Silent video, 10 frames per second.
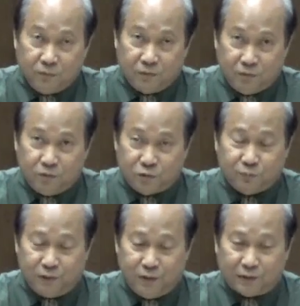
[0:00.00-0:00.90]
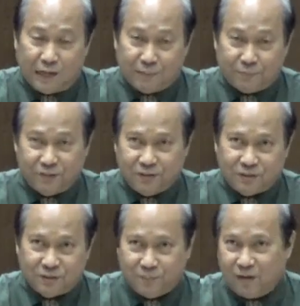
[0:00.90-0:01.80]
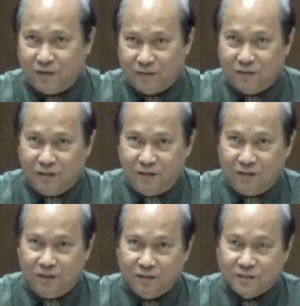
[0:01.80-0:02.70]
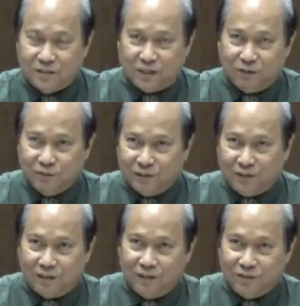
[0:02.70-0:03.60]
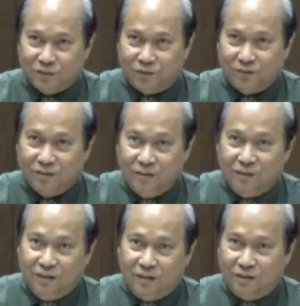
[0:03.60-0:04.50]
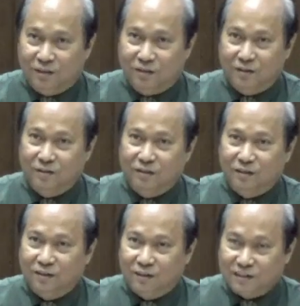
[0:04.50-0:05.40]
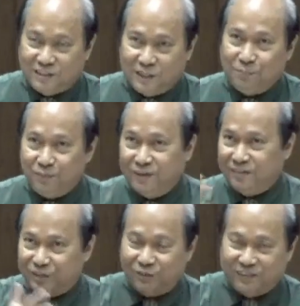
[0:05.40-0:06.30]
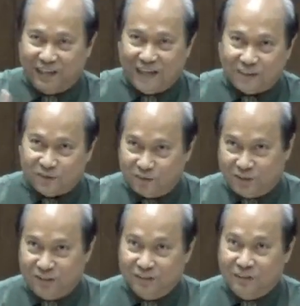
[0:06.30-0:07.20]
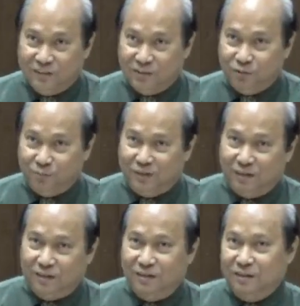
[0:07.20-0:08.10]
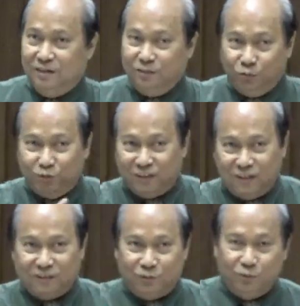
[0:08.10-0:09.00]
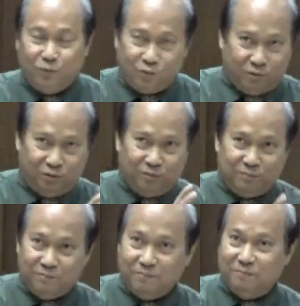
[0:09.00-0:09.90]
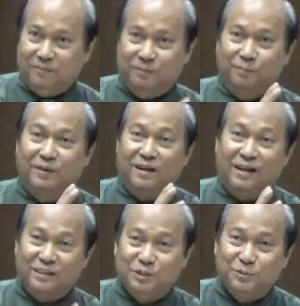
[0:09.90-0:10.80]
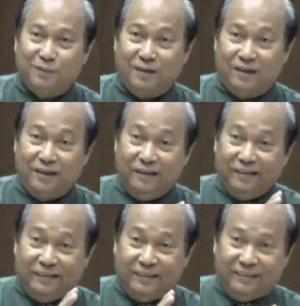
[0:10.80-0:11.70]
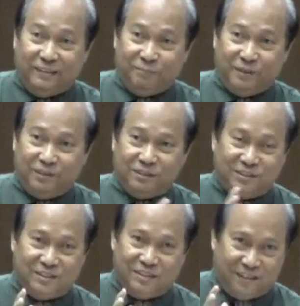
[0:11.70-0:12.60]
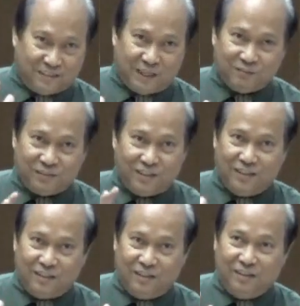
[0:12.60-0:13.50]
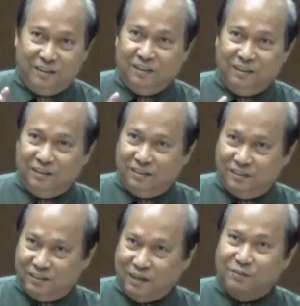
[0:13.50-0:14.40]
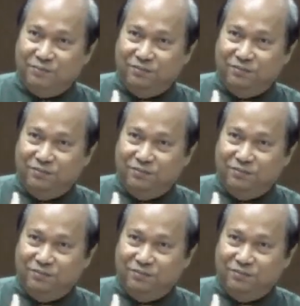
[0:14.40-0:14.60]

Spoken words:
Usually it happens by the second generation recipients of the error. Yung mga unang nagturo, maayos pa. Because, as I've said, they have